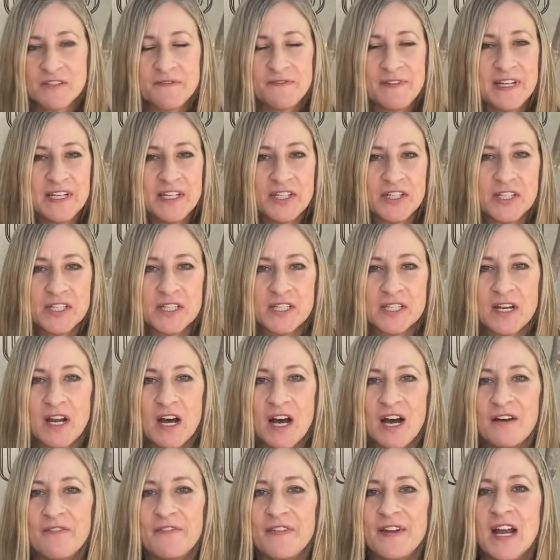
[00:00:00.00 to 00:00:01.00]
finishes it
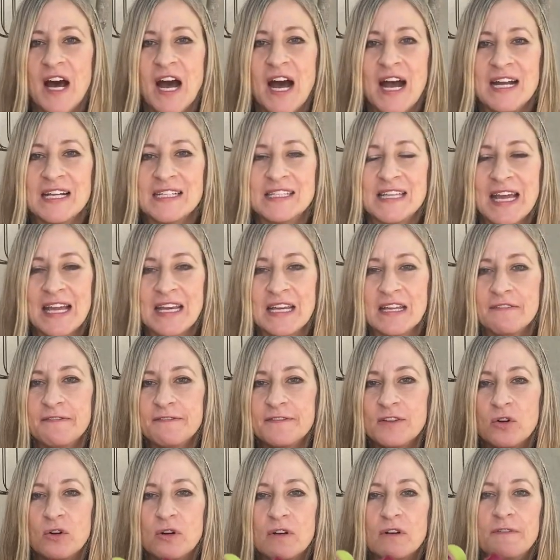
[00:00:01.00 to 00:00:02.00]
off and hides any
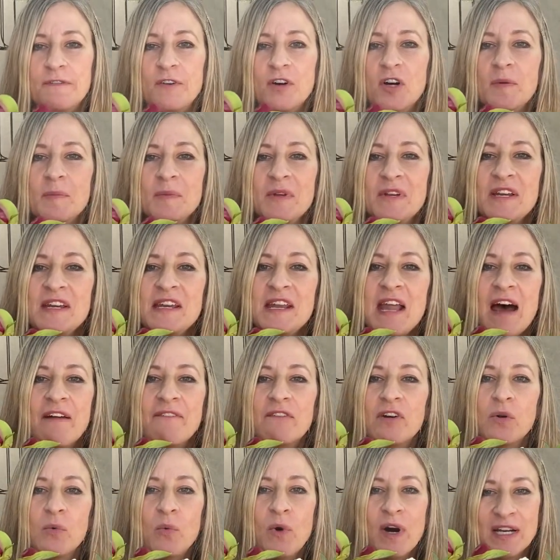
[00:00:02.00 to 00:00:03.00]
floral foam. You
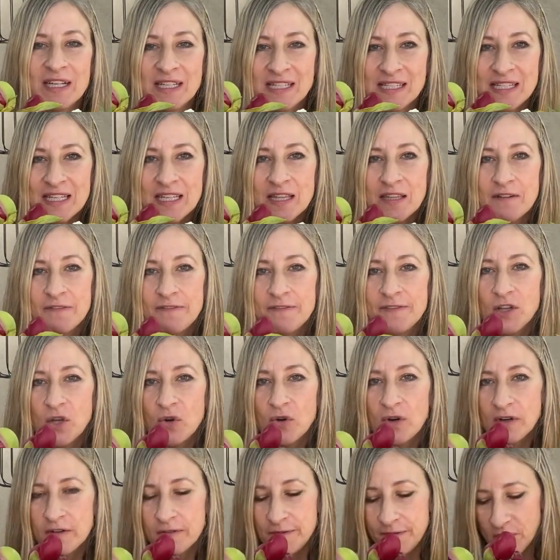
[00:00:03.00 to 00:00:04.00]
never want to see the
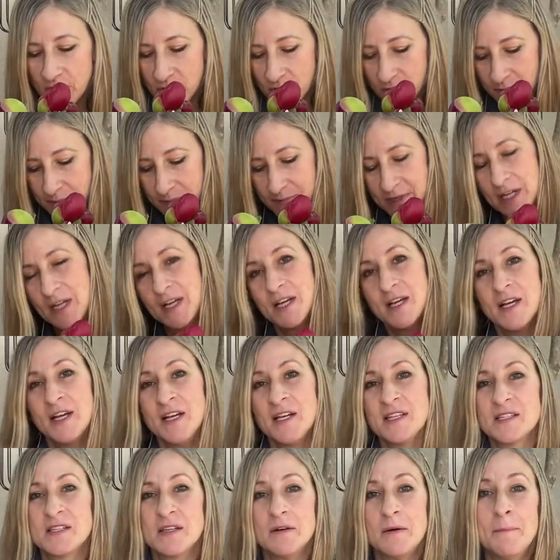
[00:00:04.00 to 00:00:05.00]
floral foam.
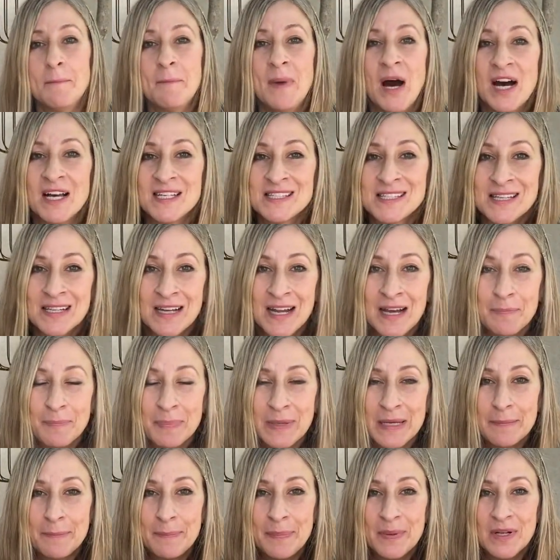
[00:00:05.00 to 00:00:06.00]
So moss it up,
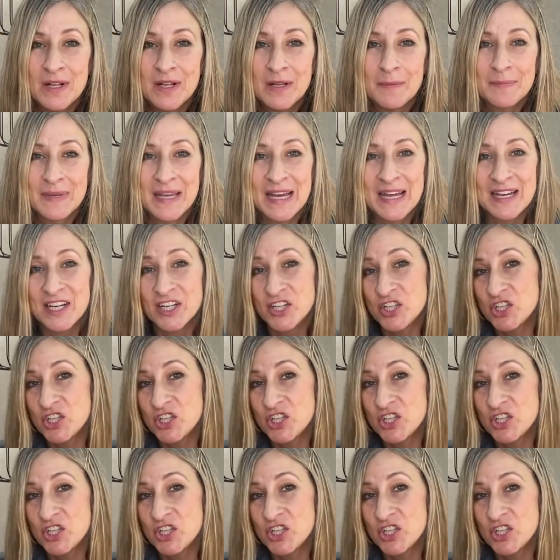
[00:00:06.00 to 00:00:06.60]
people. I'm getting a